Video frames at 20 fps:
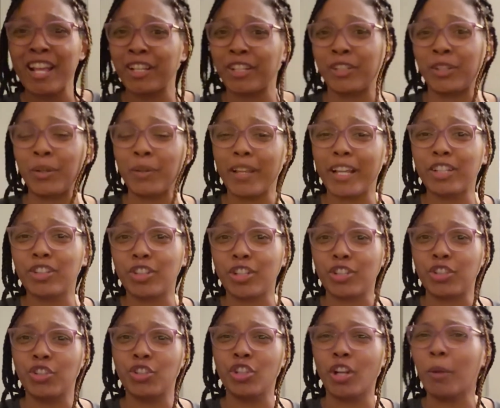So let's
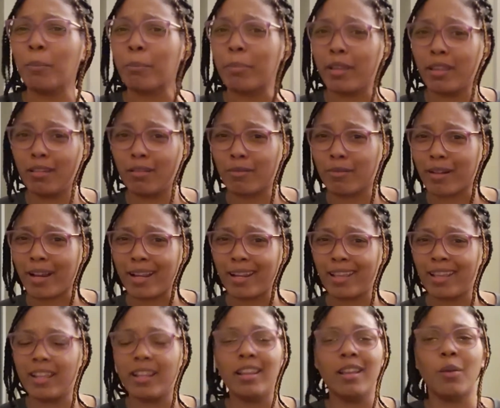just jump right
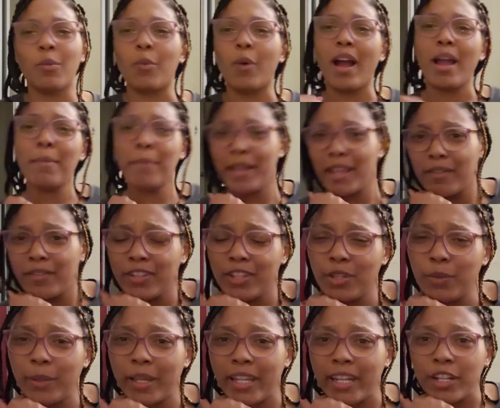in. Why am I even
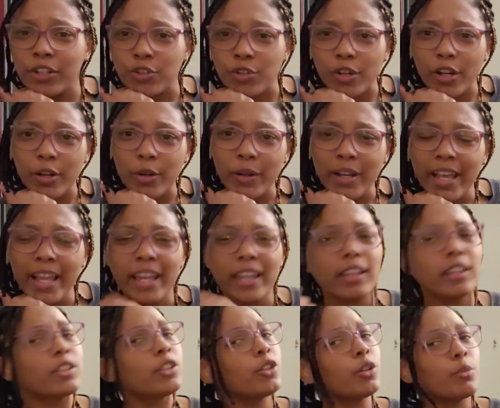doing an intro?
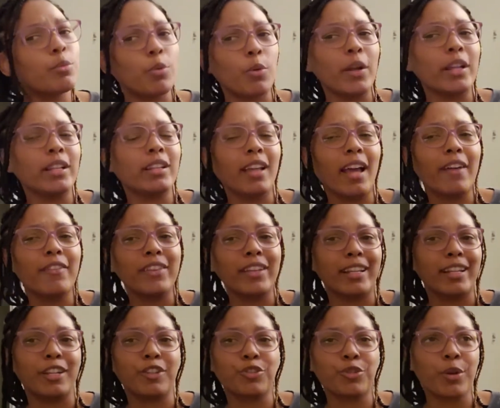Is there a point to having
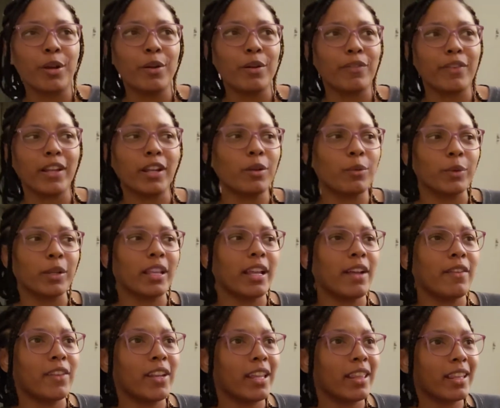an intro if I don't really
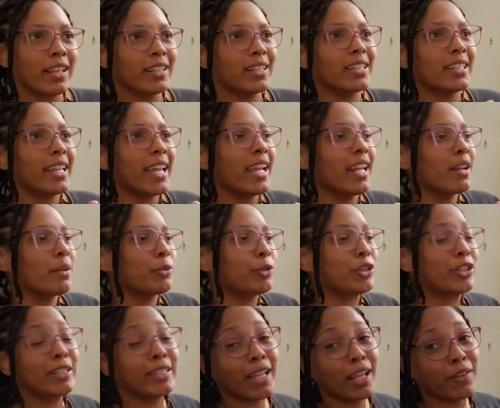have anything to say and I'm
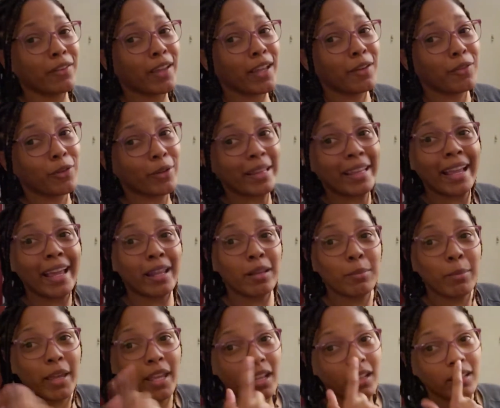just saving it for the
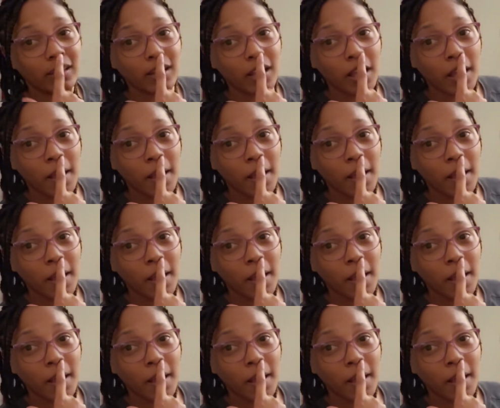end bit?